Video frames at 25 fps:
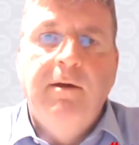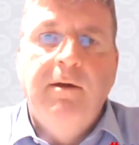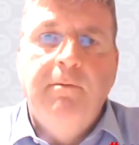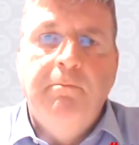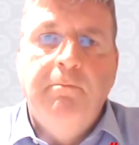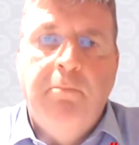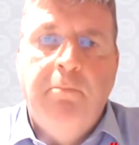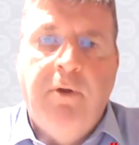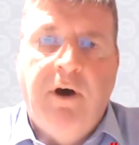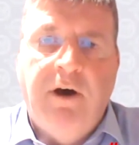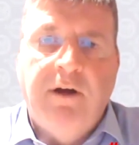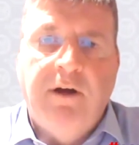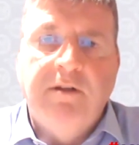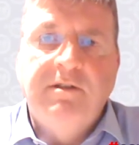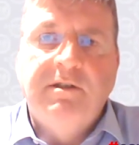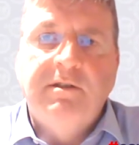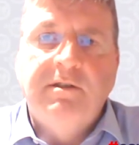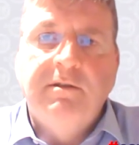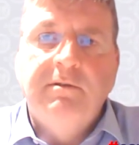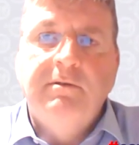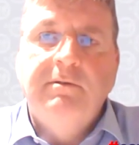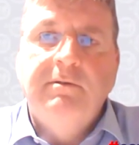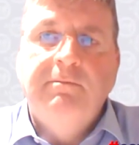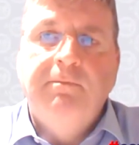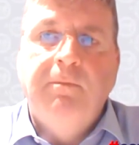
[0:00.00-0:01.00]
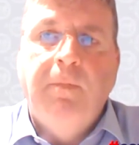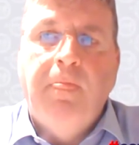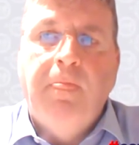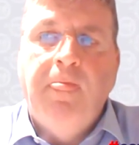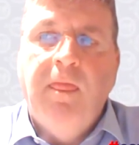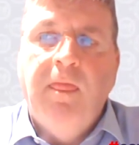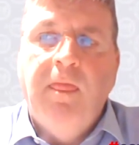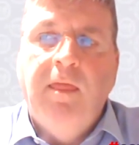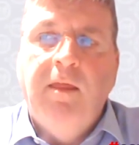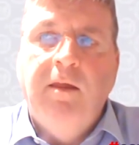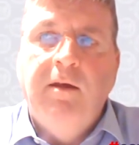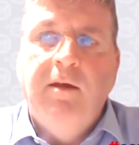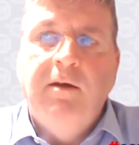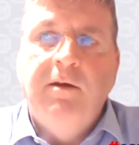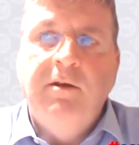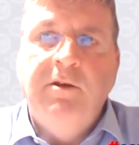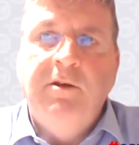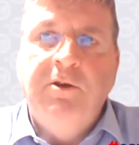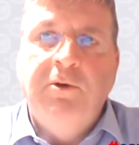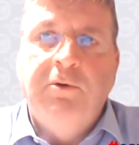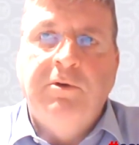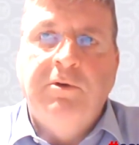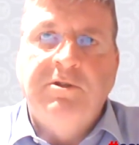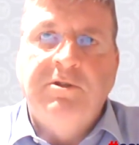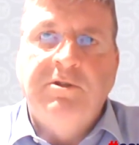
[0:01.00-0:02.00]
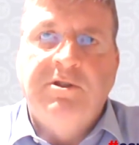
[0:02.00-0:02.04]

but you can